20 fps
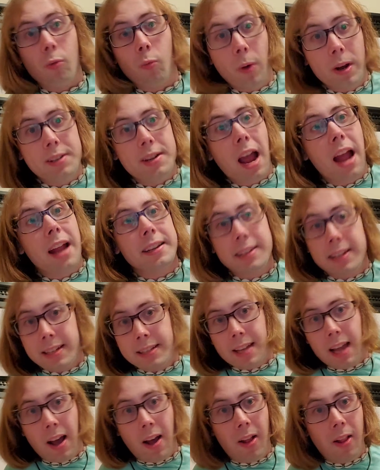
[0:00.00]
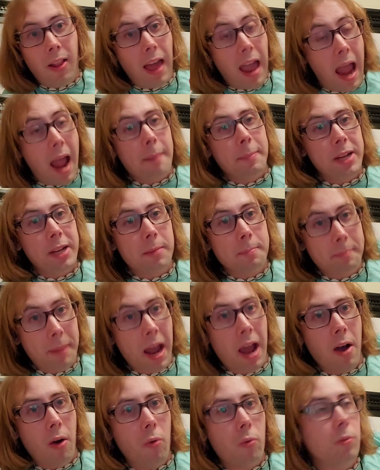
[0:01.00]
which I did tell Abby
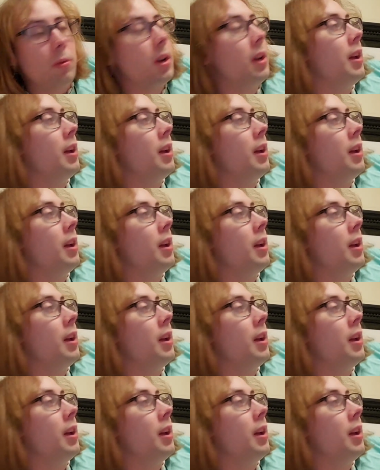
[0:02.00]
about,